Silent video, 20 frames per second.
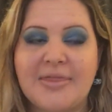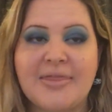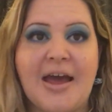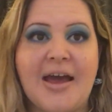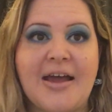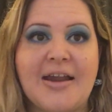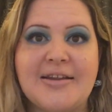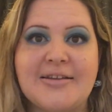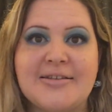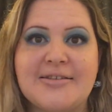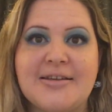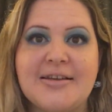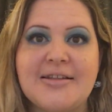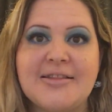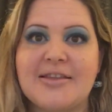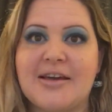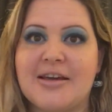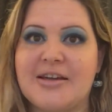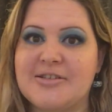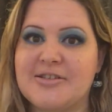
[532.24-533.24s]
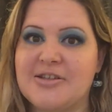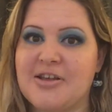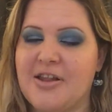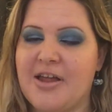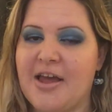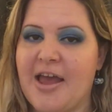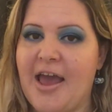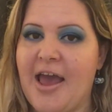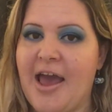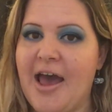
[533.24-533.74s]
That is it. That is all
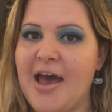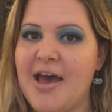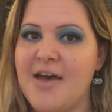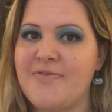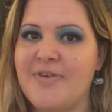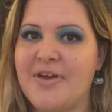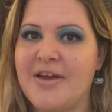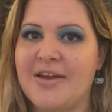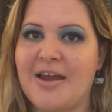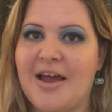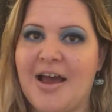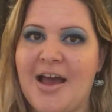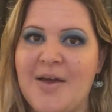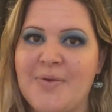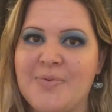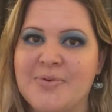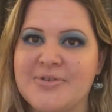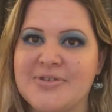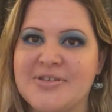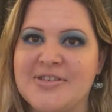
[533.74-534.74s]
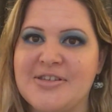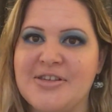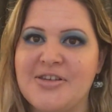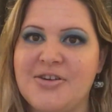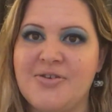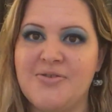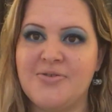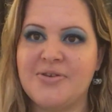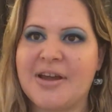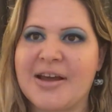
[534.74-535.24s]
I have. And I will see
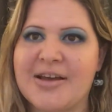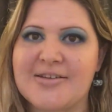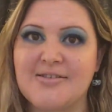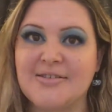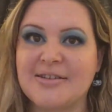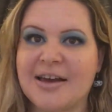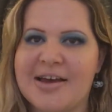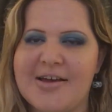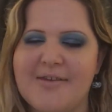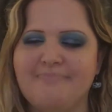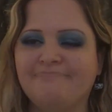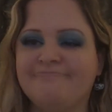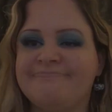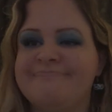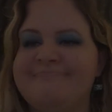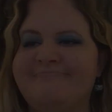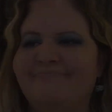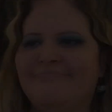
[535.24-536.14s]
you next time.